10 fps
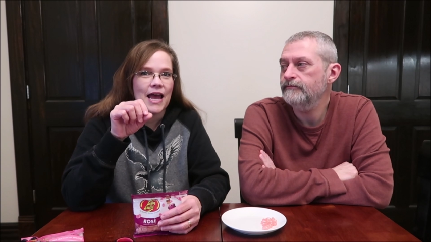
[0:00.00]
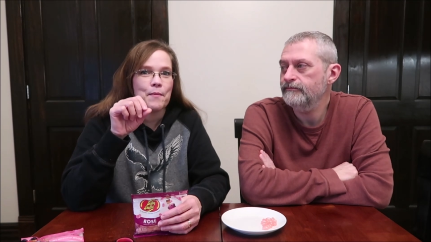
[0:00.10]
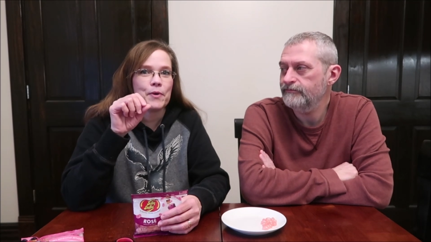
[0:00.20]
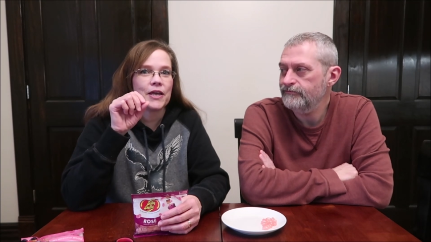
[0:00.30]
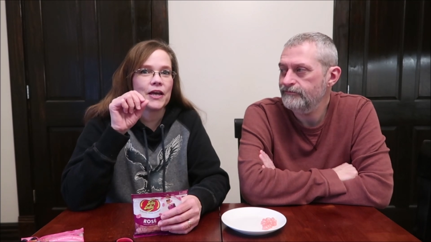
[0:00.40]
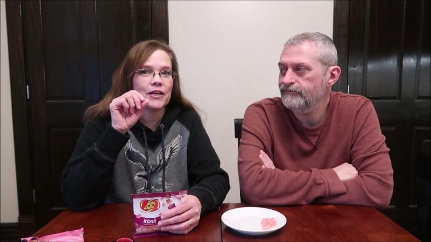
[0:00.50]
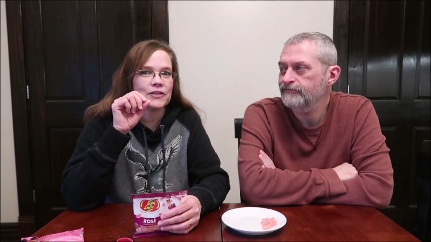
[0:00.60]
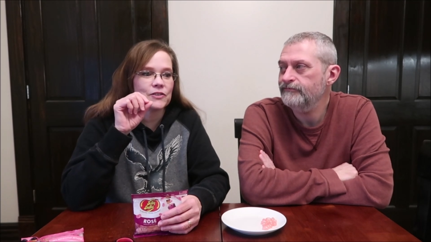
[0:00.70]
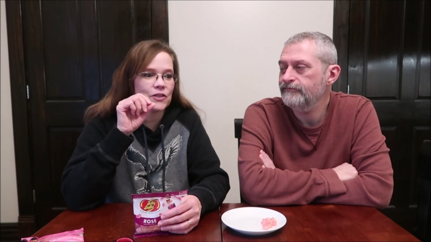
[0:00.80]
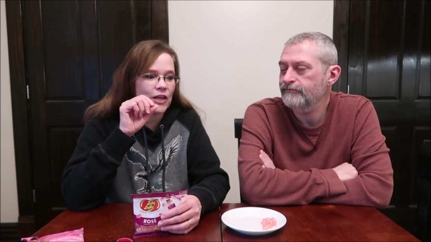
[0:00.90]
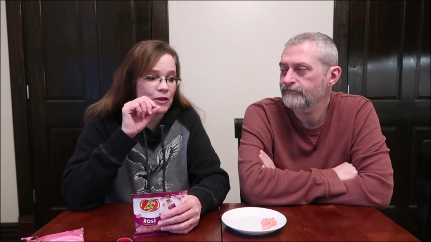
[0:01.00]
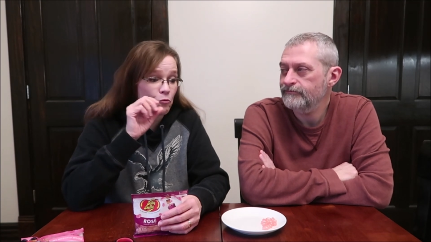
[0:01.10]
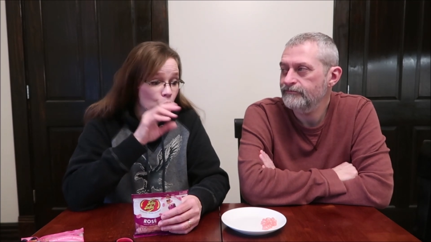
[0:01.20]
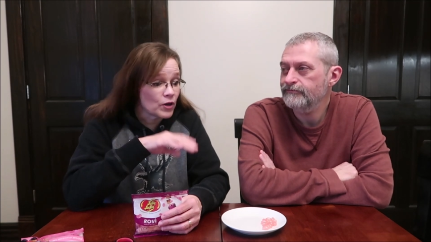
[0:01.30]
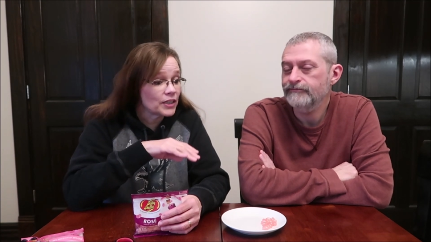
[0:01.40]
Speaker 1: because it
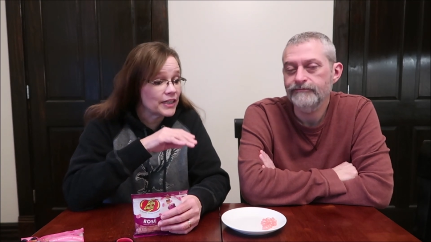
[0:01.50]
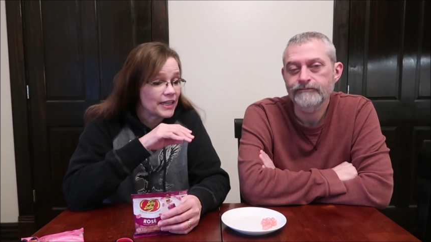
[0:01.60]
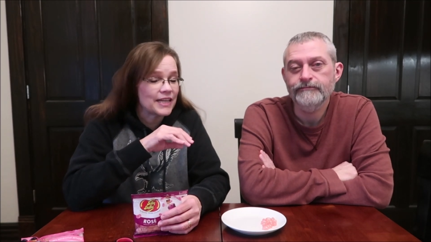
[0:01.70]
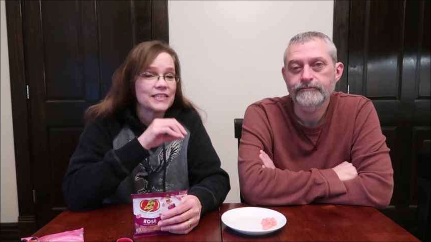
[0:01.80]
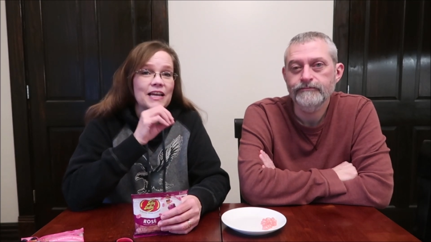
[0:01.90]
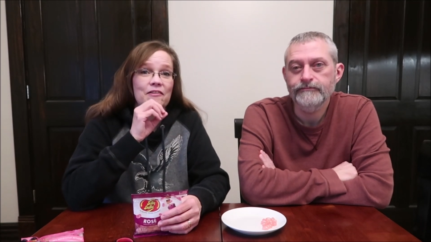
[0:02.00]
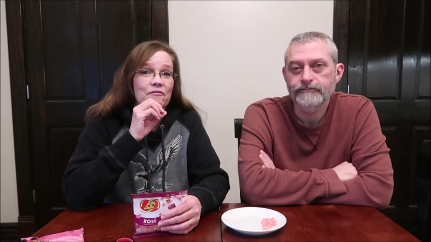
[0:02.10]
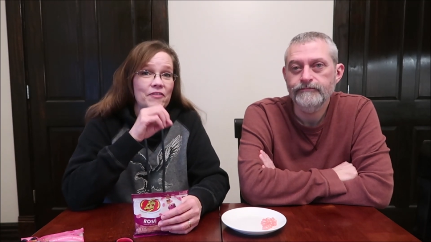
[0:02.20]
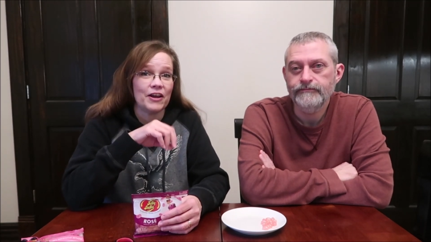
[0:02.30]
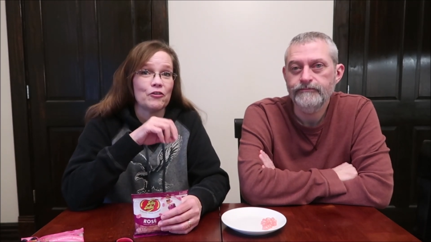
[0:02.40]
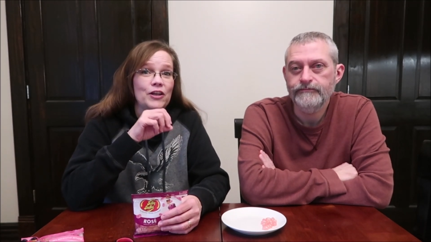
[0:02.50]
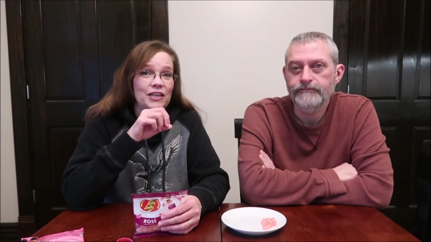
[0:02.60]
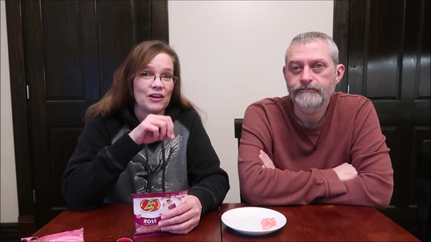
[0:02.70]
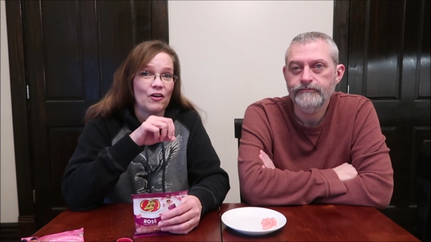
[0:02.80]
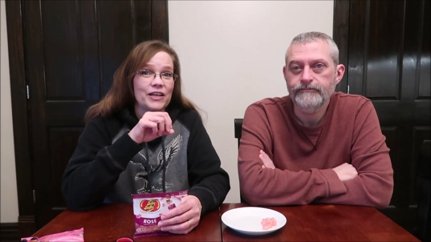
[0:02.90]
really is a very
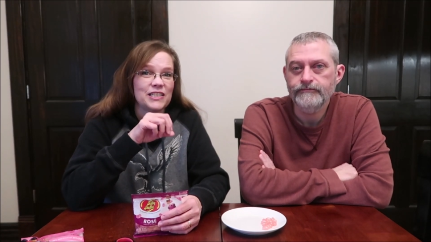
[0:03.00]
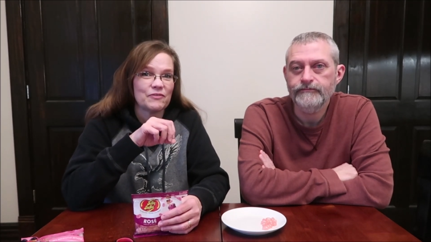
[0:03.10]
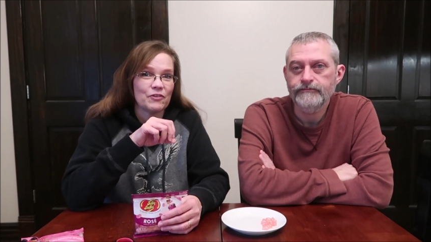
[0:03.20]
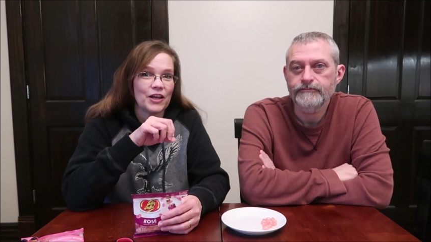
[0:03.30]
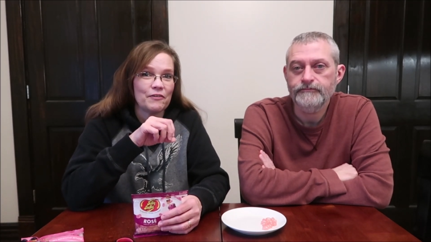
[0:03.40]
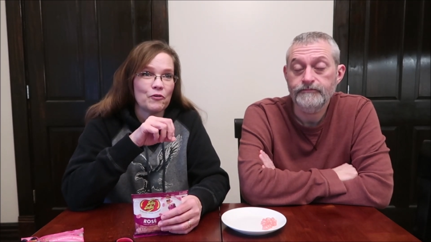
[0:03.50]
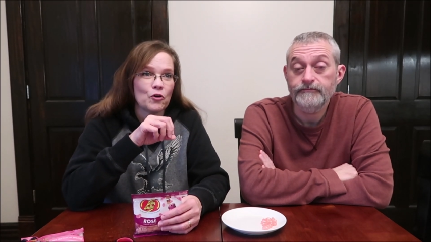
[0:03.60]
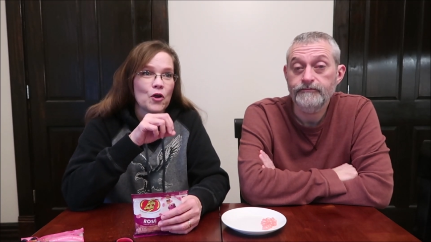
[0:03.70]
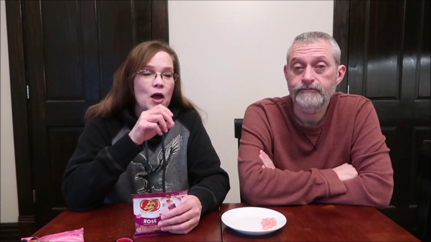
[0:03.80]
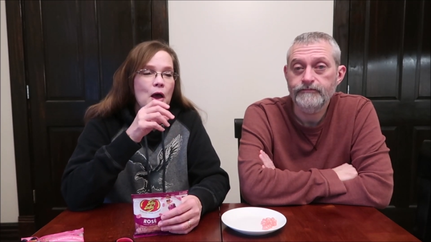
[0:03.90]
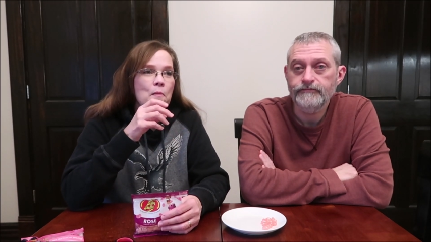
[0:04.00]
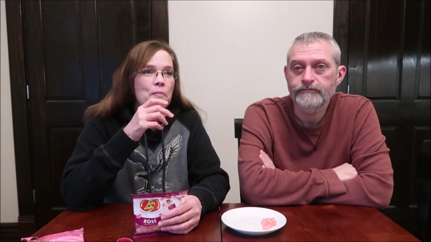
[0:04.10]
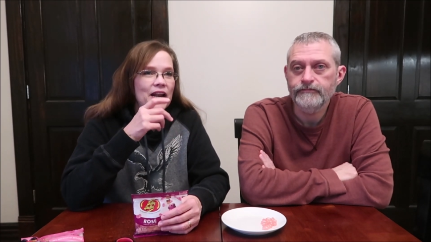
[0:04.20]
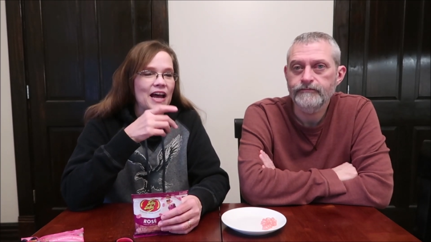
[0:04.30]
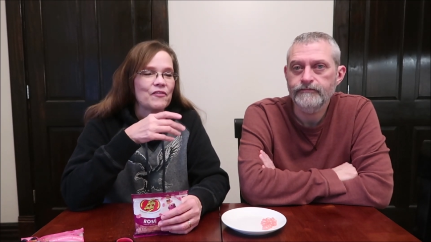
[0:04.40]
nice flavor, mm -hmm.
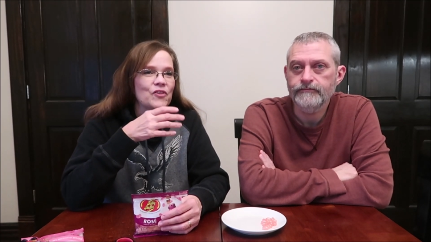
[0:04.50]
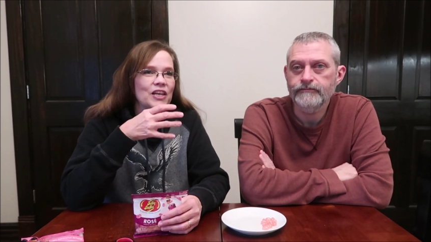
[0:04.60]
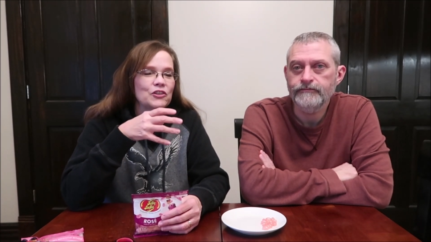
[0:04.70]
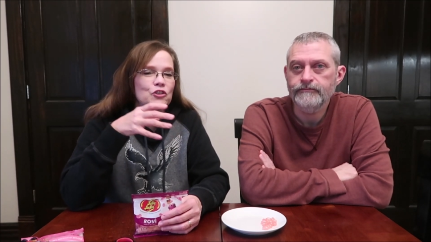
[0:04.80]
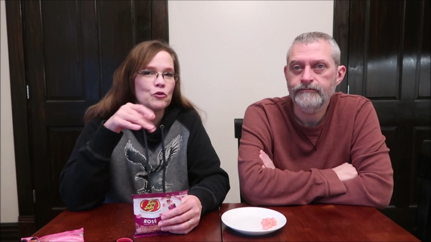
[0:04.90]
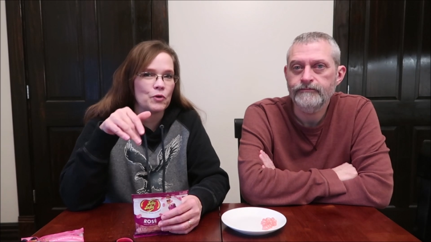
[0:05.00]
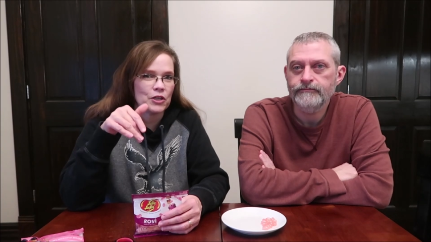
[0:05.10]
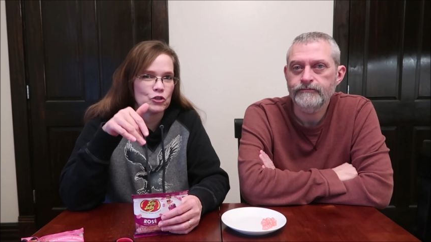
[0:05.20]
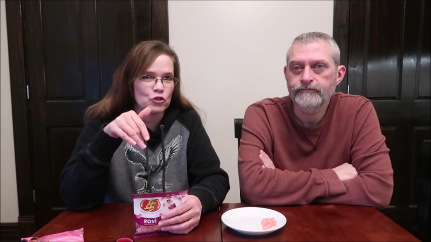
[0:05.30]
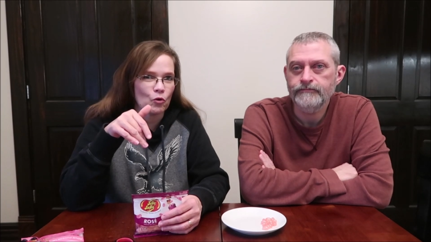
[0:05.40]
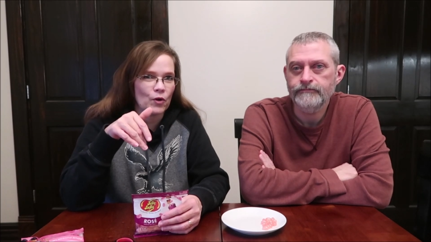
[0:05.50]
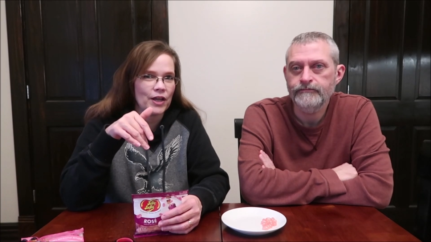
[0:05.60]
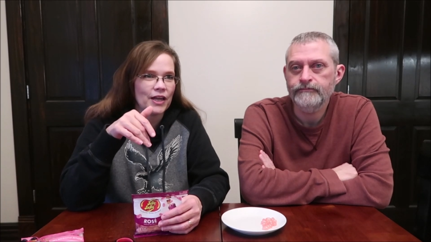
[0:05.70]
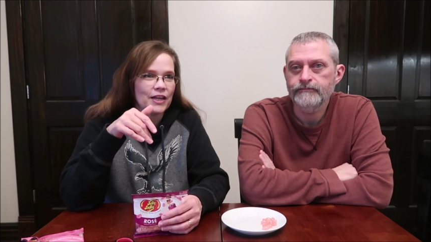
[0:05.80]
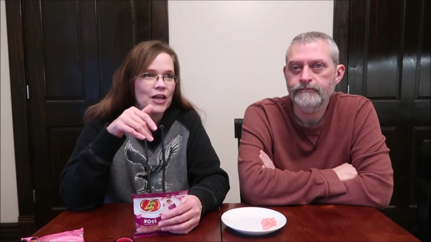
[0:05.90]
but I think to enjoy
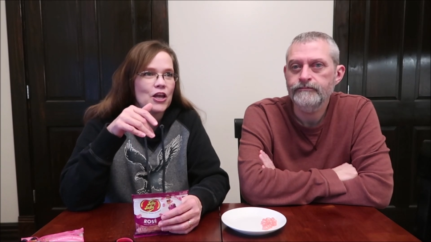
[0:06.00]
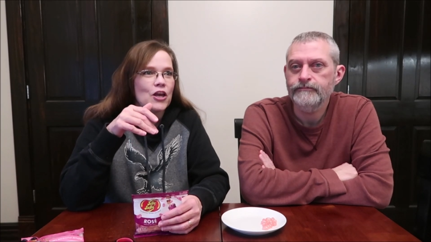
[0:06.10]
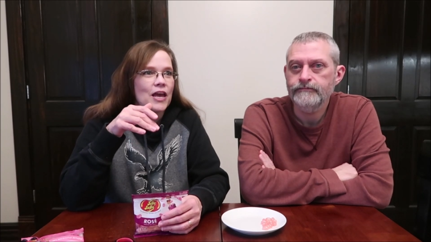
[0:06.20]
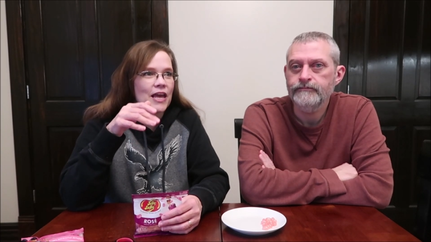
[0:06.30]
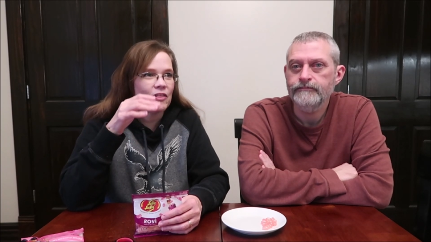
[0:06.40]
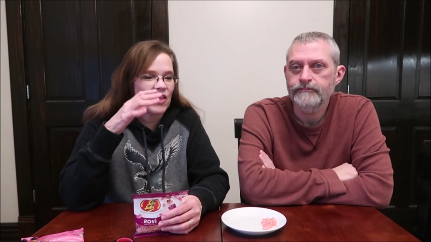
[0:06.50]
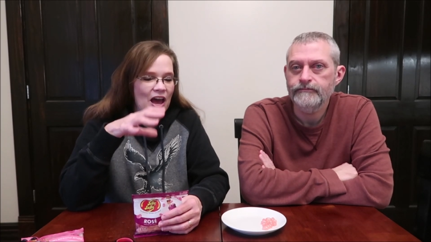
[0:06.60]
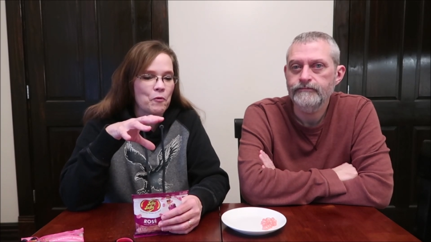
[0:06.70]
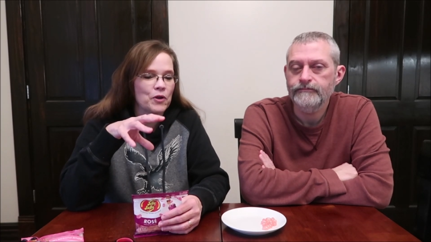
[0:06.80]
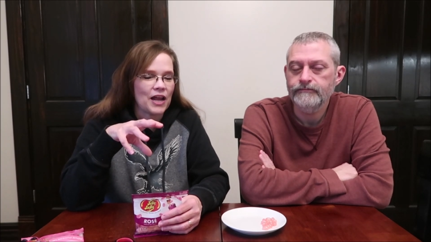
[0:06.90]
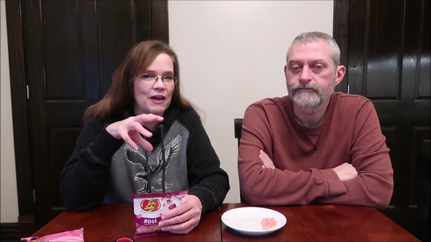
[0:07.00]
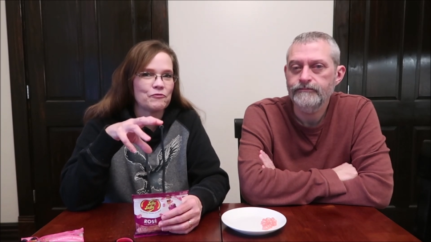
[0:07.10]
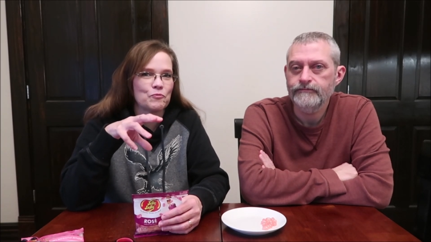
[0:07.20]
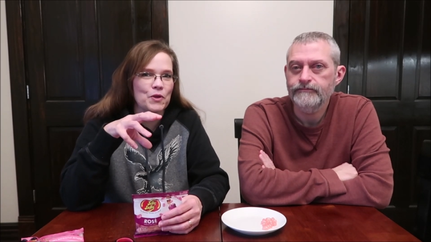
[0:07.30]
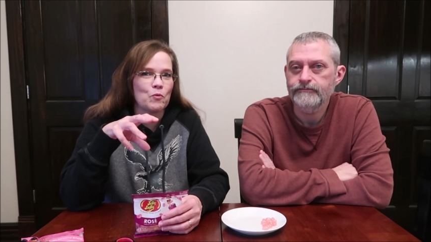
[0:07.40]
it, that would have
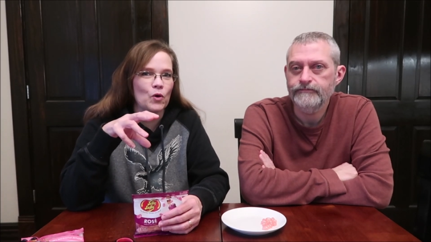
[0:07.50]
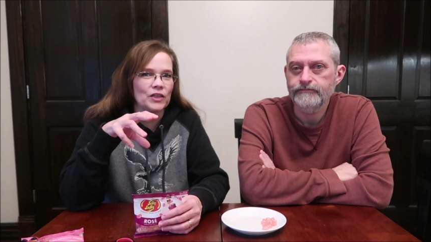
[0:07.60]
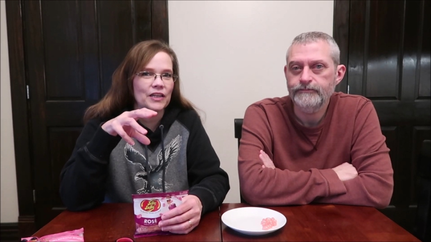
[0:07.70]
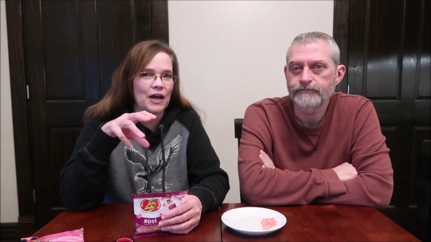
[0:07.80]
to be one that